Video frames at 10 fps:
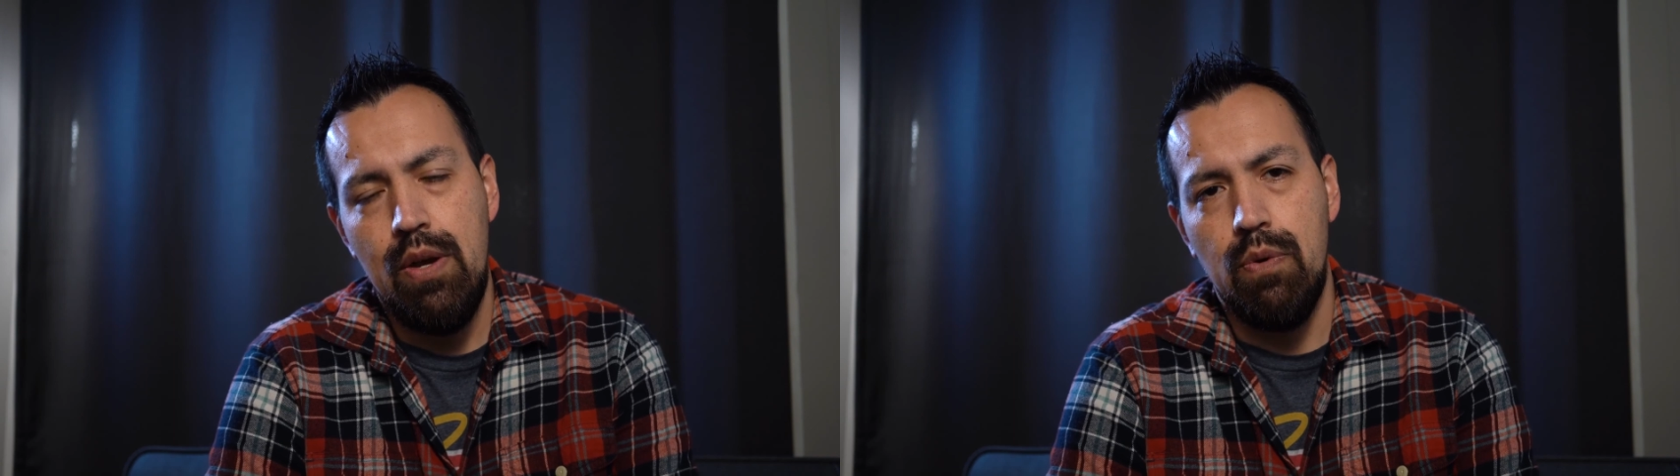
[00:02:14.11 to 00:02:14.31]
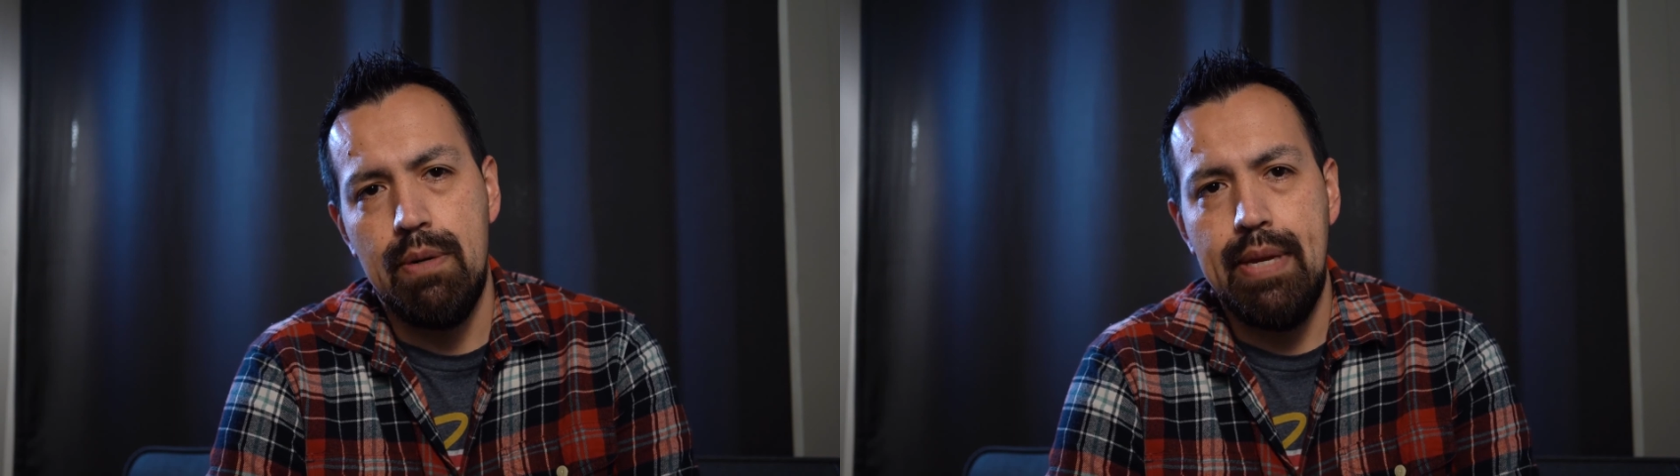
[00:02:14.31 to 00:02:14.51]

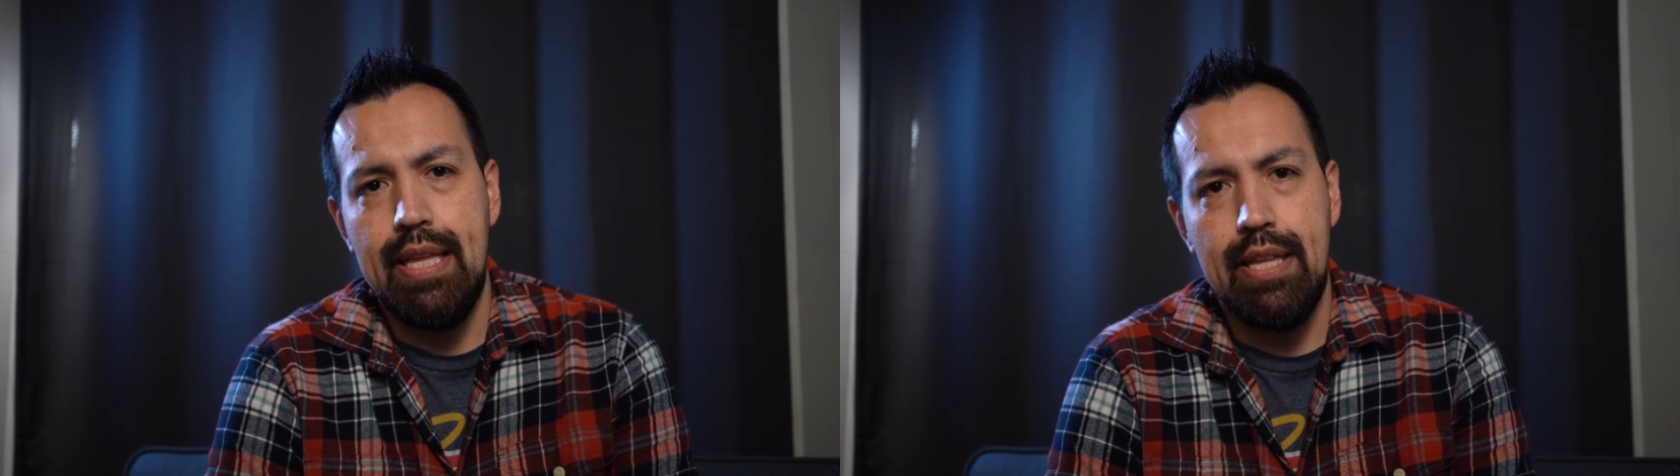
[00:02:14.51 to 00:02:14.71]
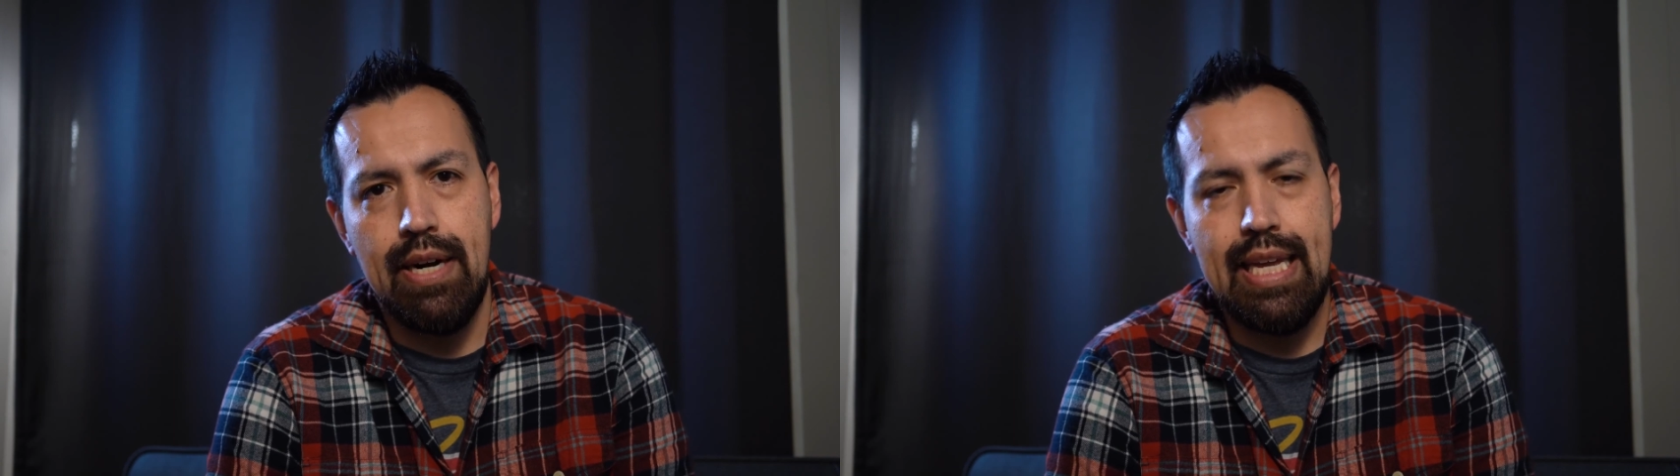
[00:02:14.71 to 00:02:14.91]
would be,
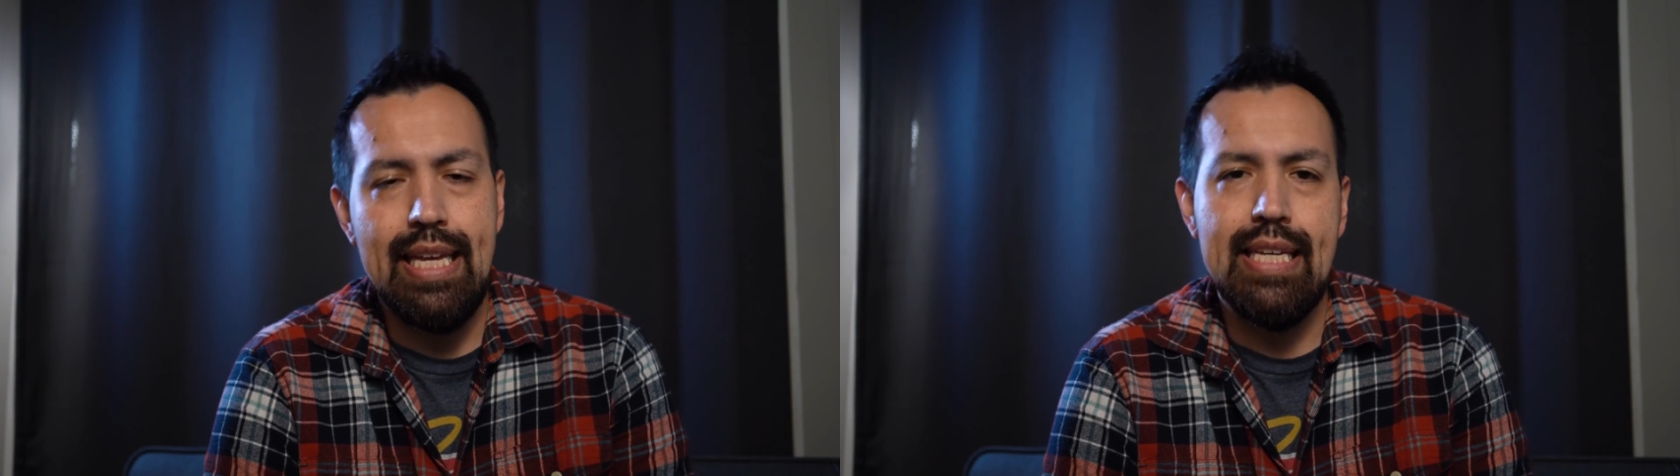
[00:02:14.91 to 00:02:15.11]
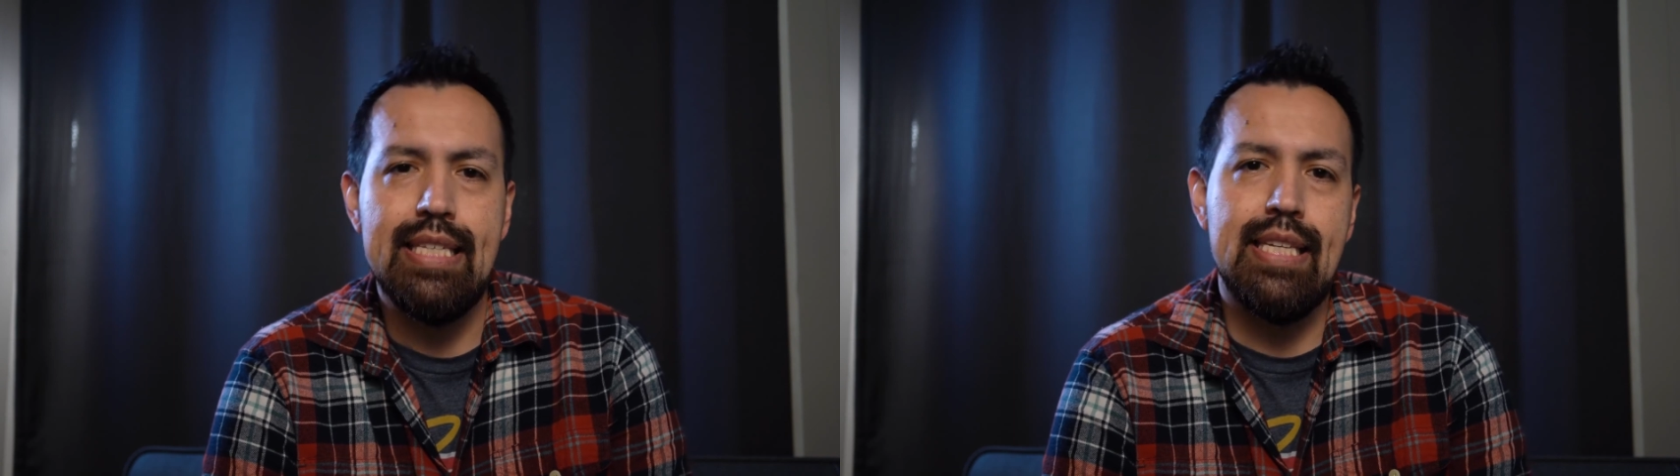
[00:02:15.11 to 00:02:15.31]
there
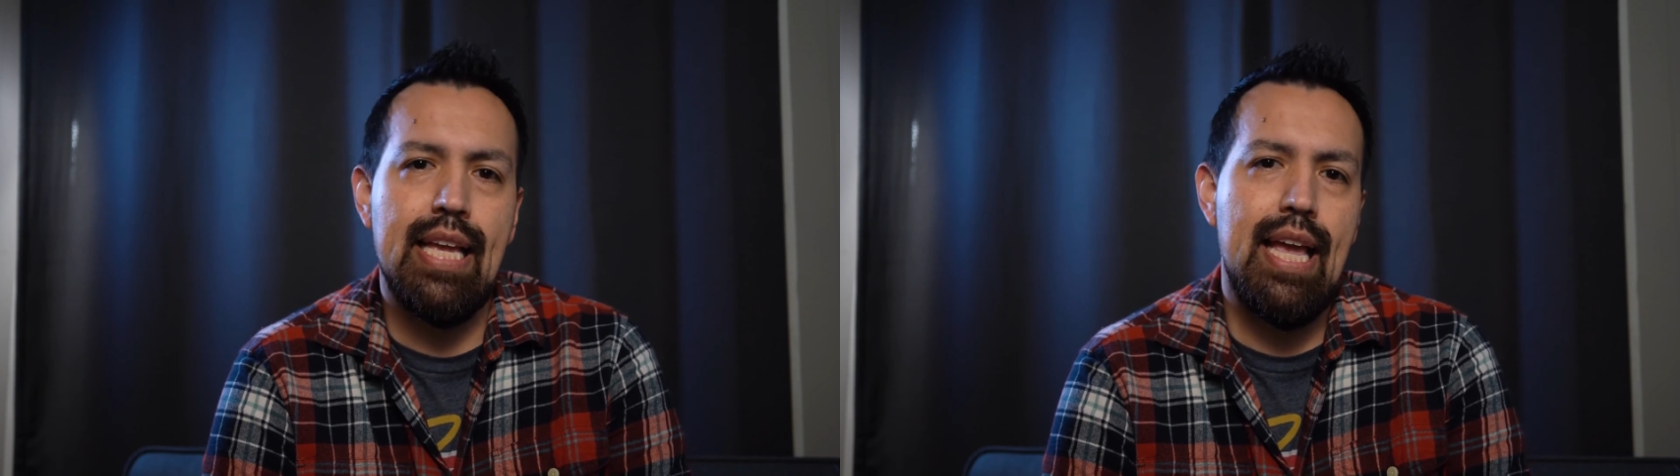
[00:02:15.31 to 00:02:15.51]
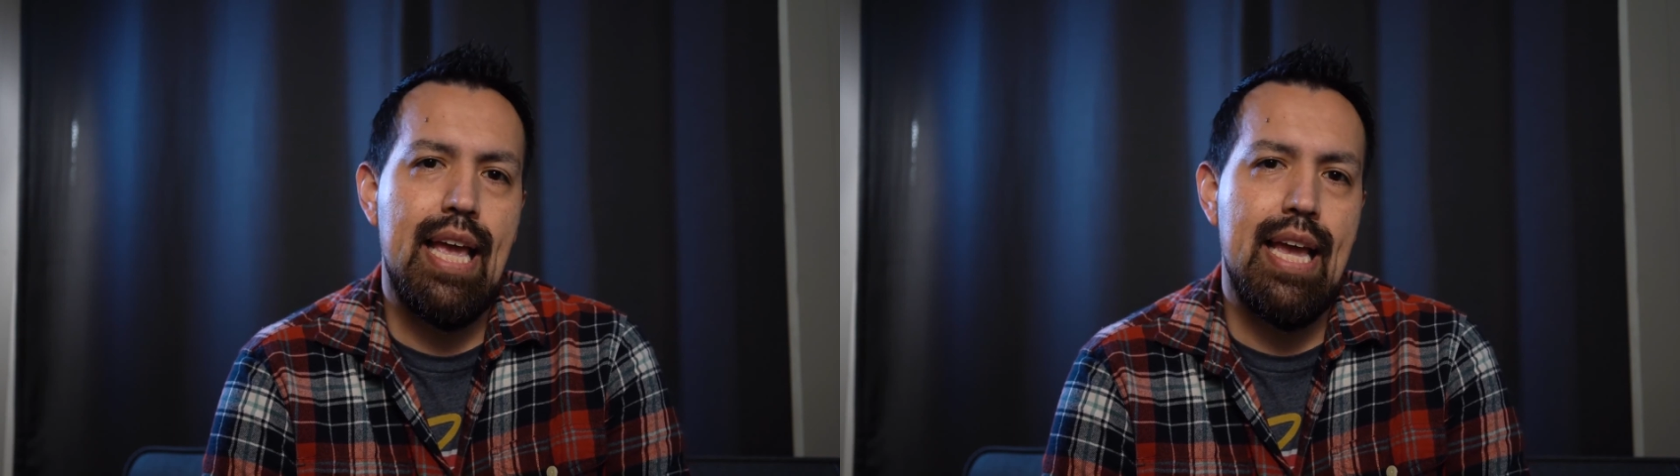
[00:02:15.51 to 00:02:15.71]
is
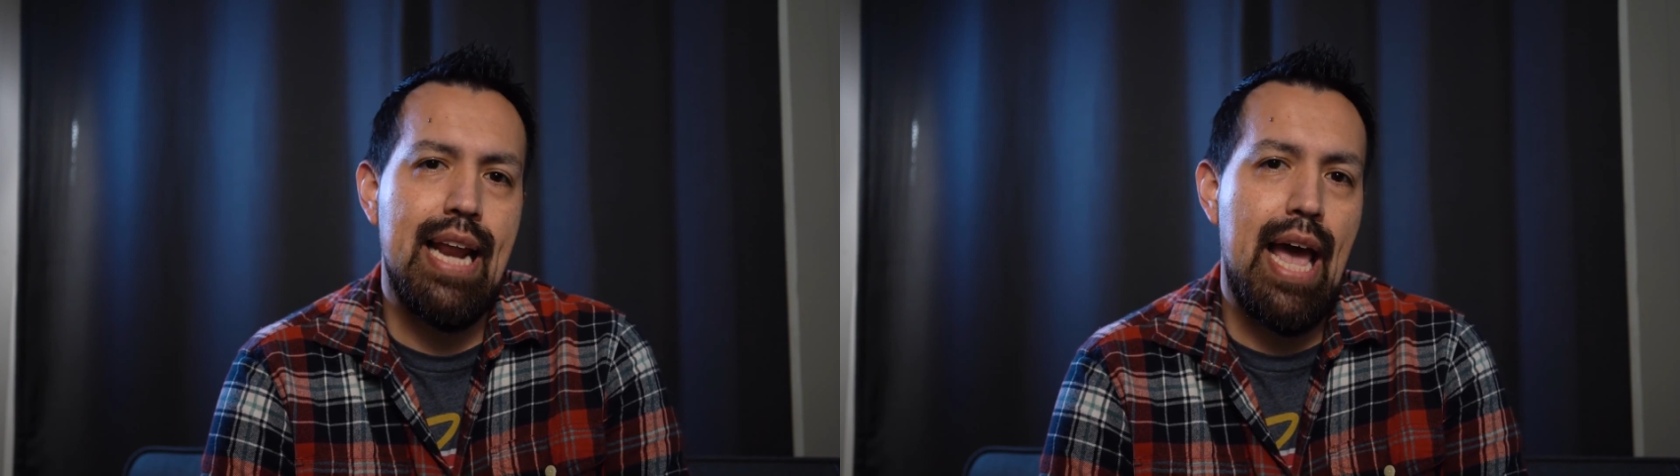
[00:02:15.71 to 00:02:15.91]
an